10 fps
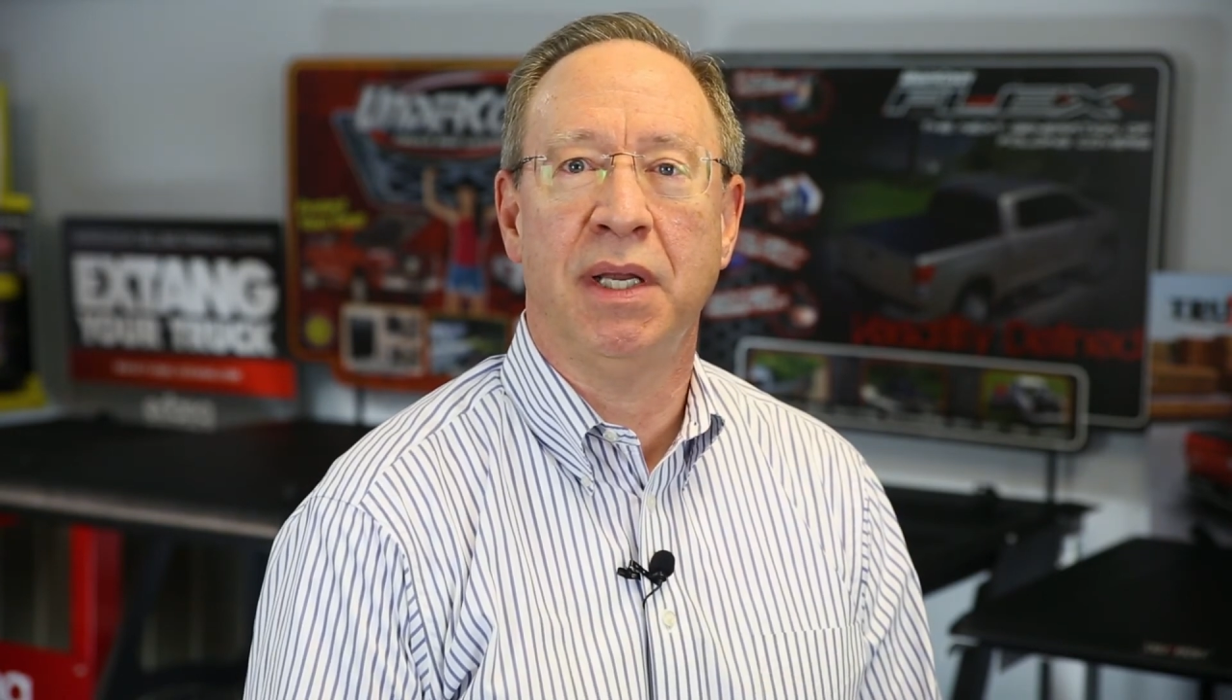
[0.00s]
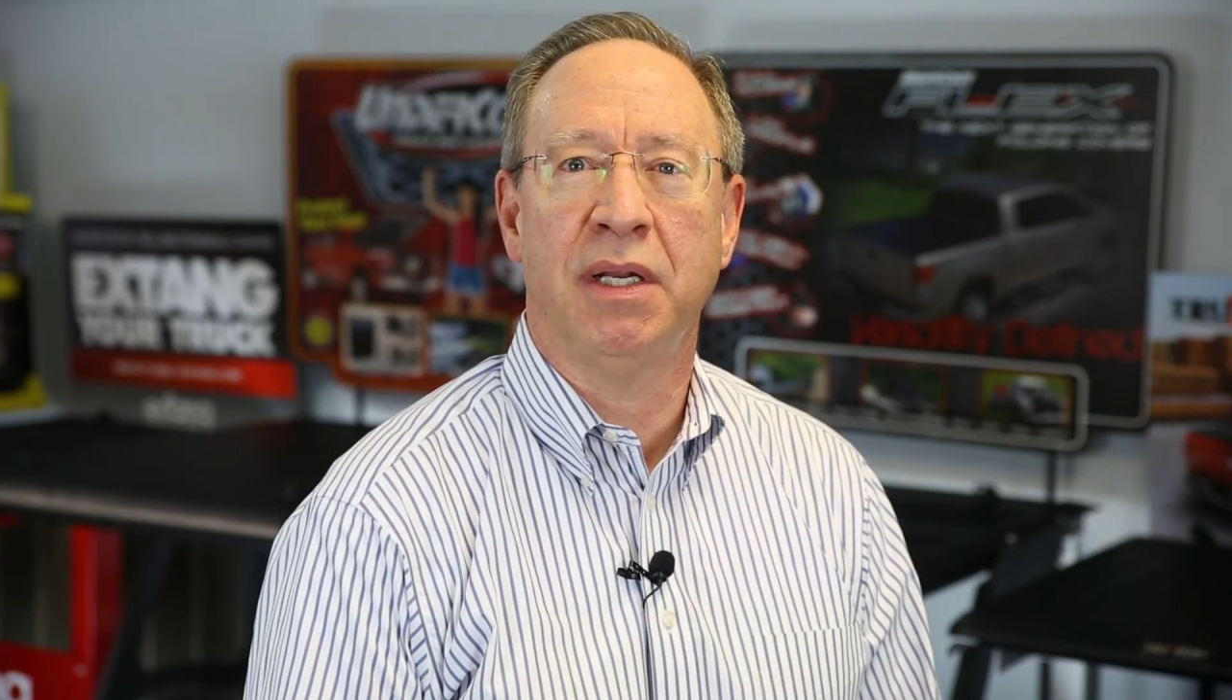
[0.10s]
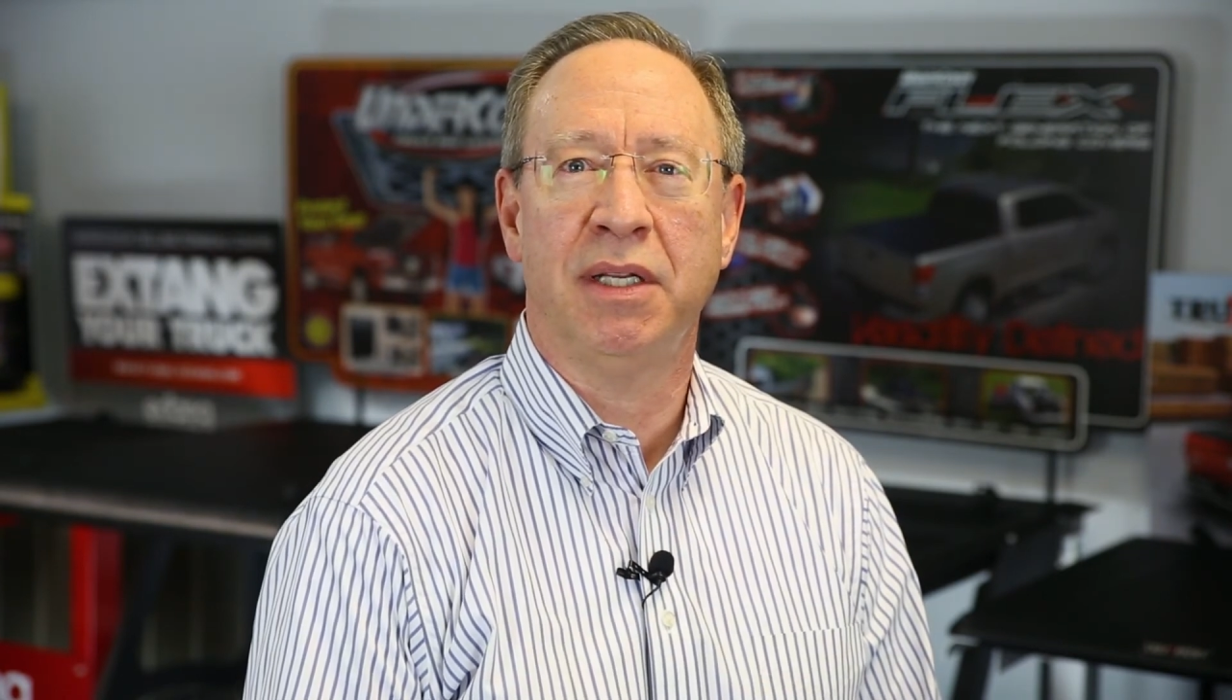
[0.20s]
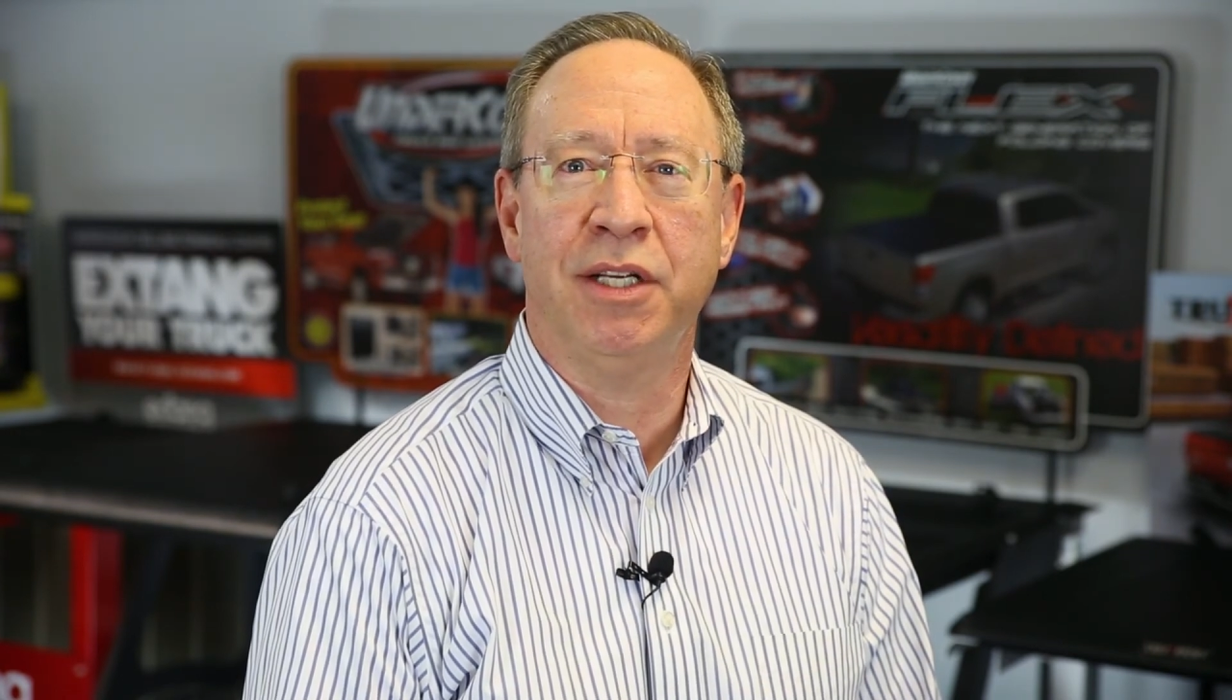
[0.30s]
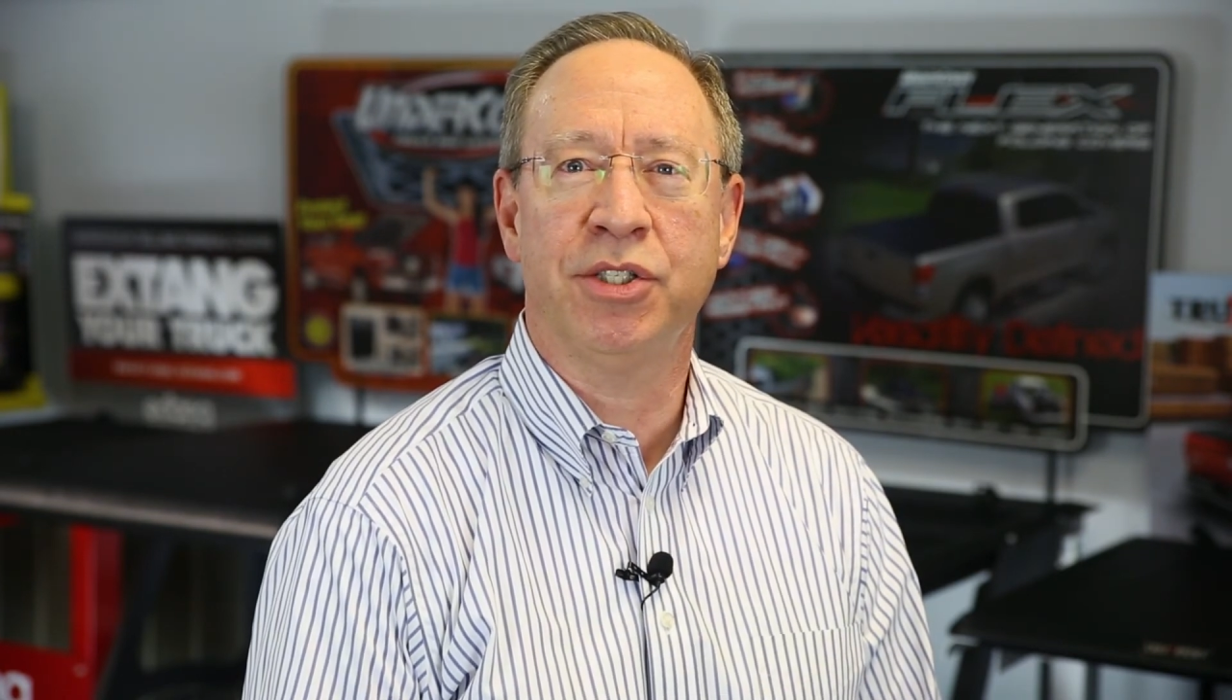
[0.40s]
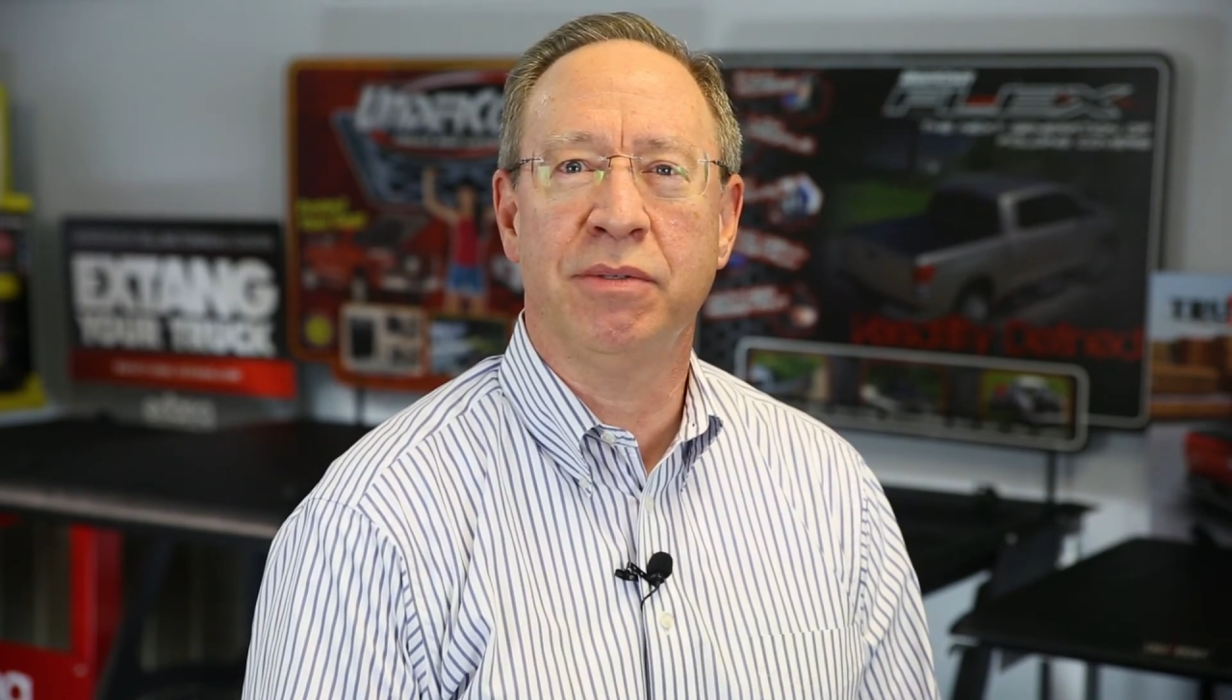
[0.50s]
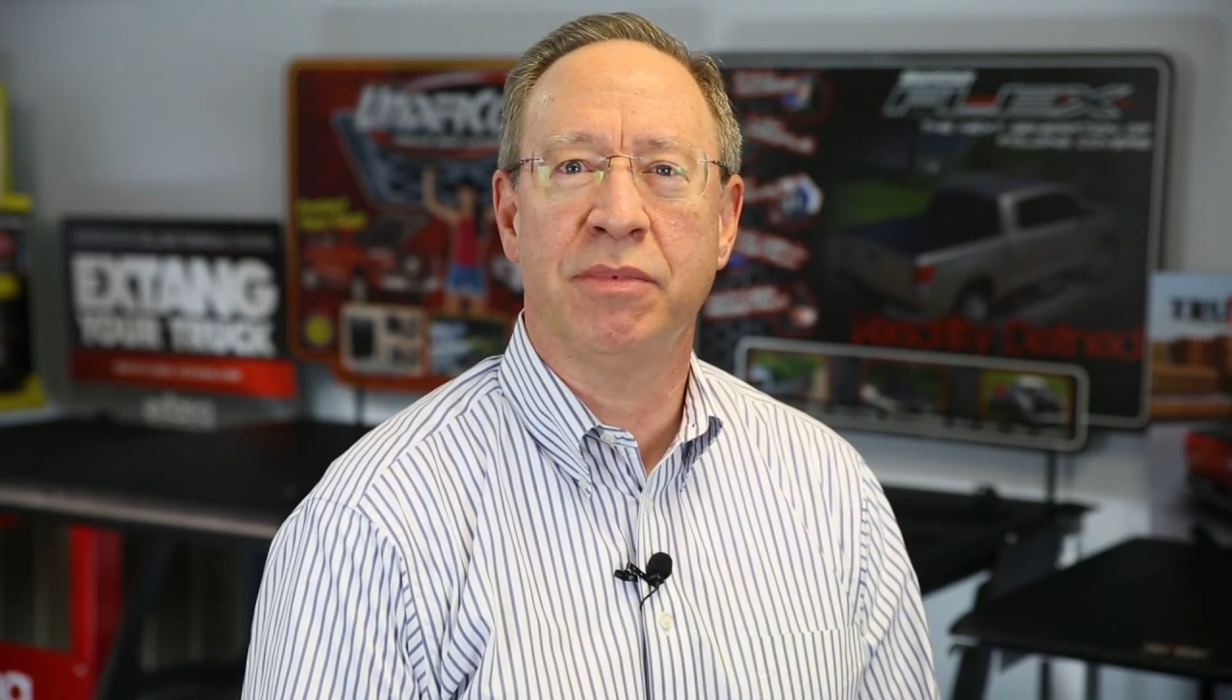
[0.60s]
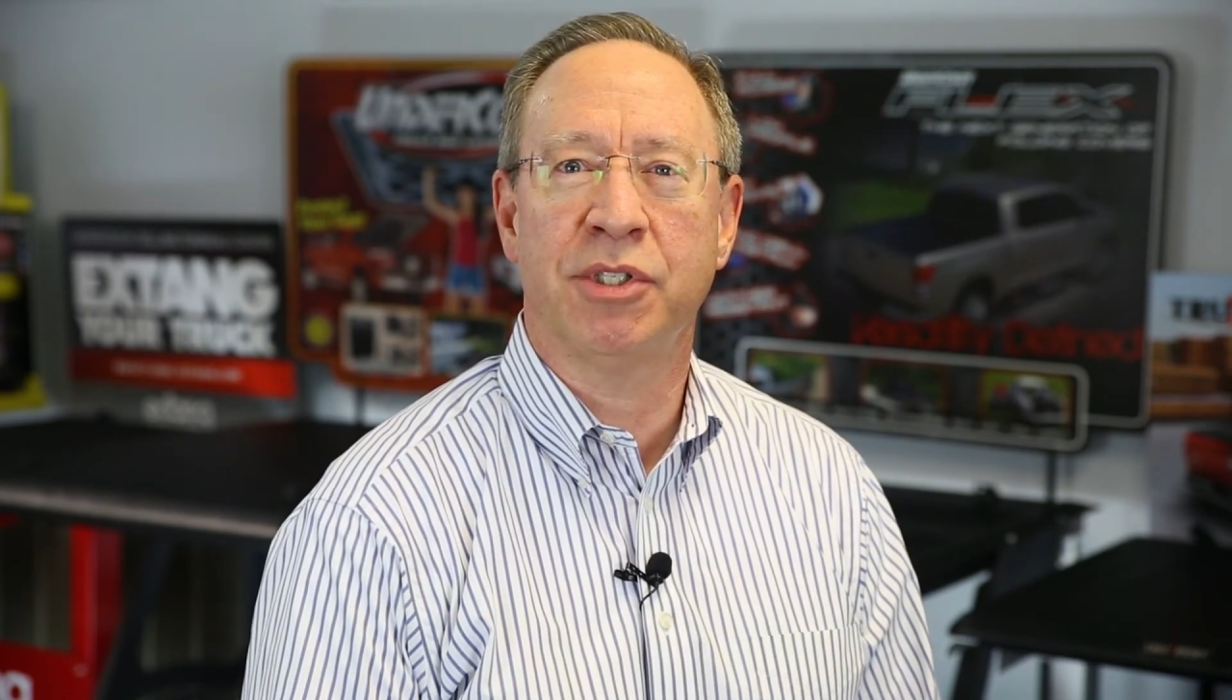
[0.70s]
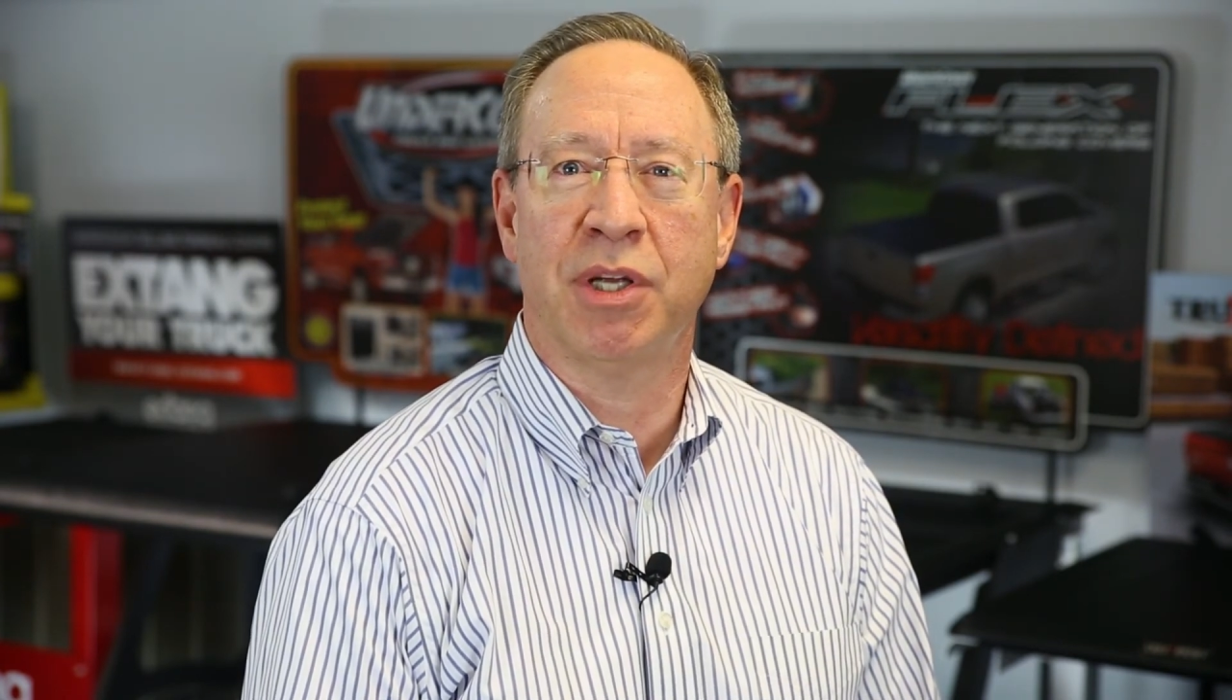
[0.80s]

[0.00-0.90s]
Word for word: In addition, in